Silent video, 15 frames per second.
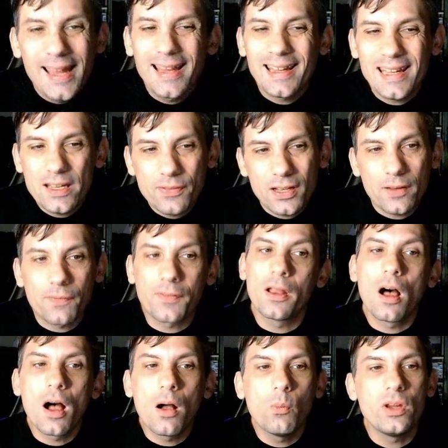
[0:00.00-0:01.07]
Even if
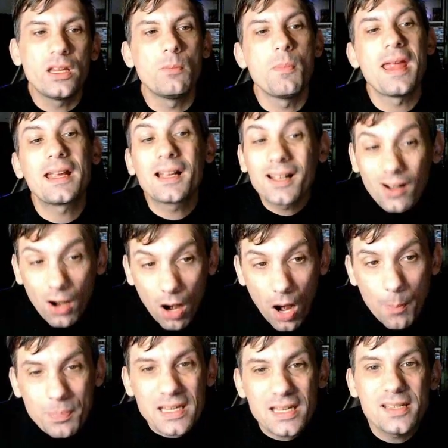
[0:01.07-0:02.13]
not, we can make
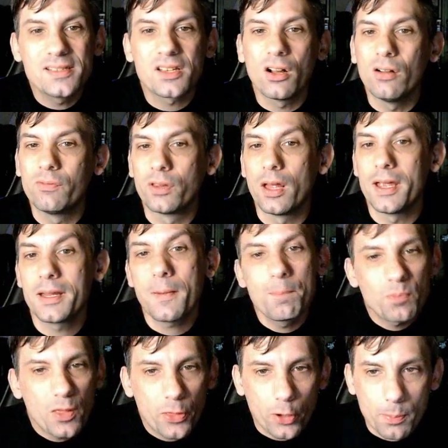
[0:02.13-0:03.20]
copies of, like,
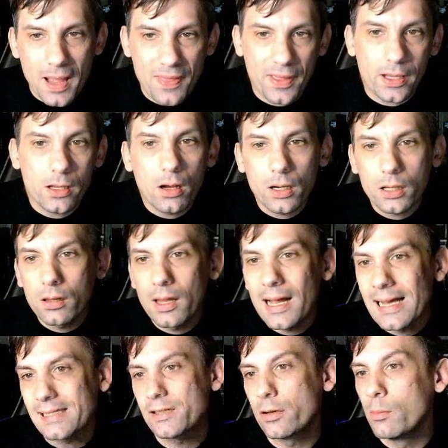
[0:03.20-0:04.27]
Third Path
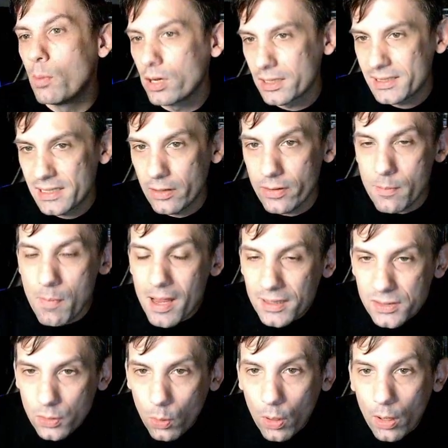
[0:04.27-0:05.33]
Iconoclast or Monastery
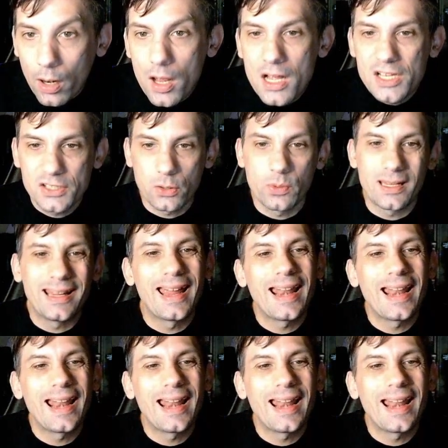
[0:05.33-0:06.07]
Mentor, so we can get